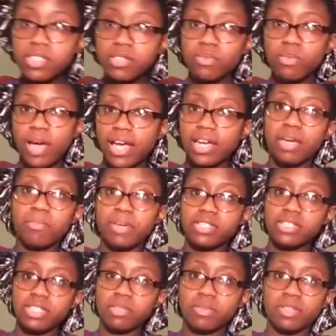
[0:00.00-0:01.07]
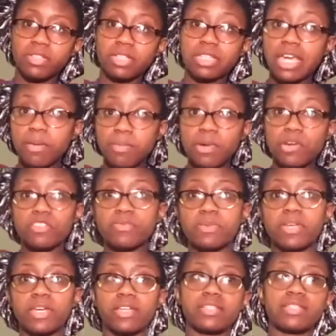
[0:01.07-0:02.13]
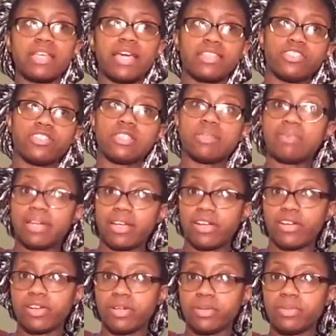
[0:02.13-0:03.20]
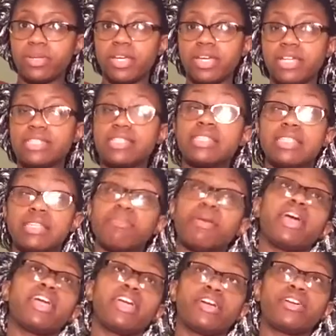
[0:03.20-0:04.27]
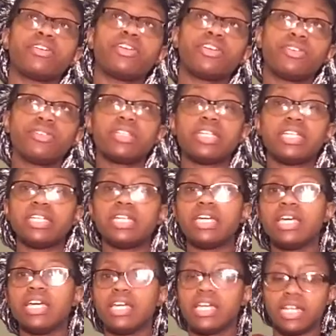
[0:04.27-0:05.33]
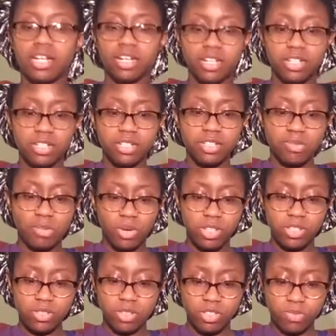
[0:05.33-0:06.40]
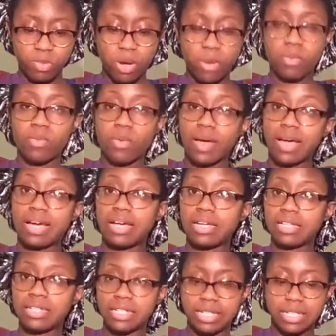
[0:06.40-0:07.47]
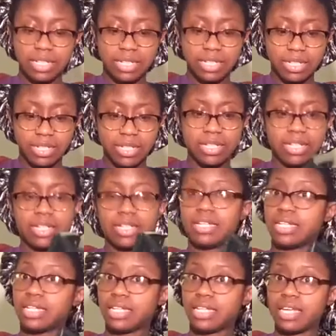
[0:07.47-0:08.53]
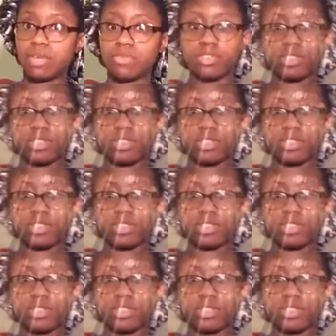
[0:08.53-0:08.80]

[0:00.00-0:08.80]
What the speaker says: see why I got my sleeping cap on is because I just did my hair early this morning, so that's probably why. And